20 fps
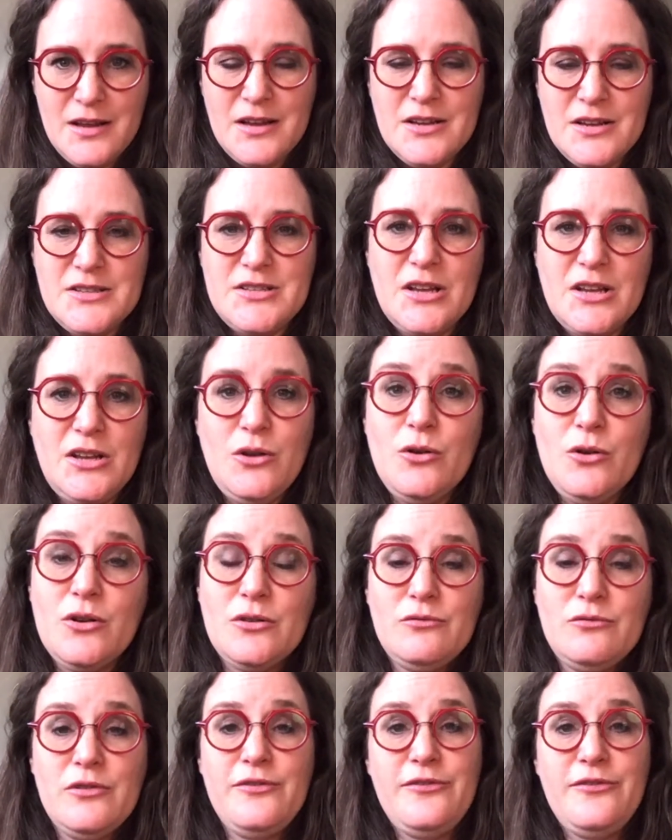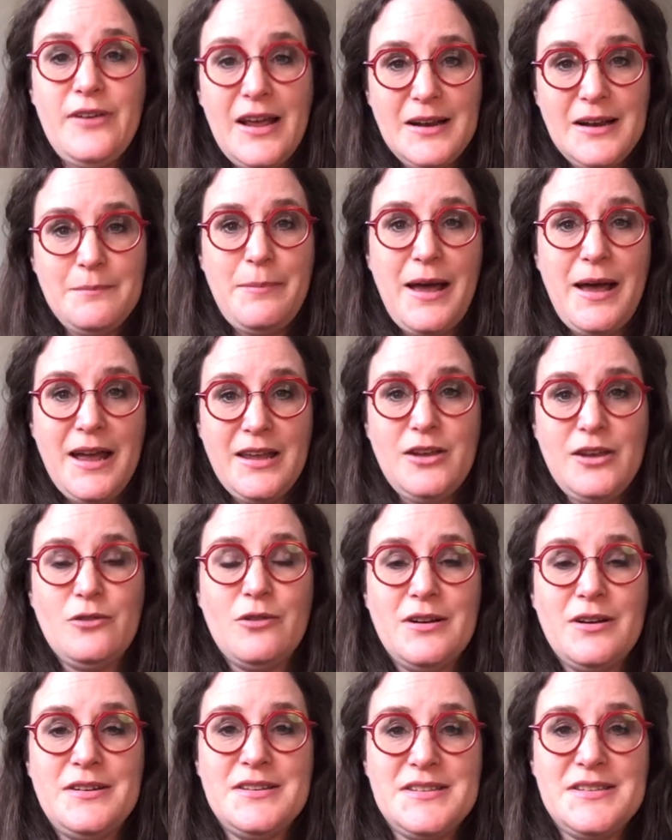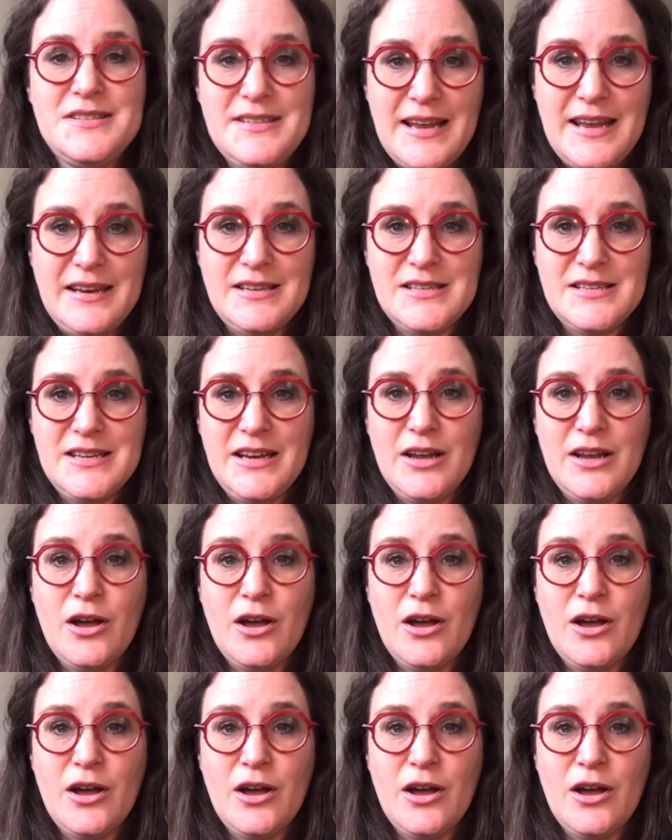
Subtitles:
So you could reflect back your understanding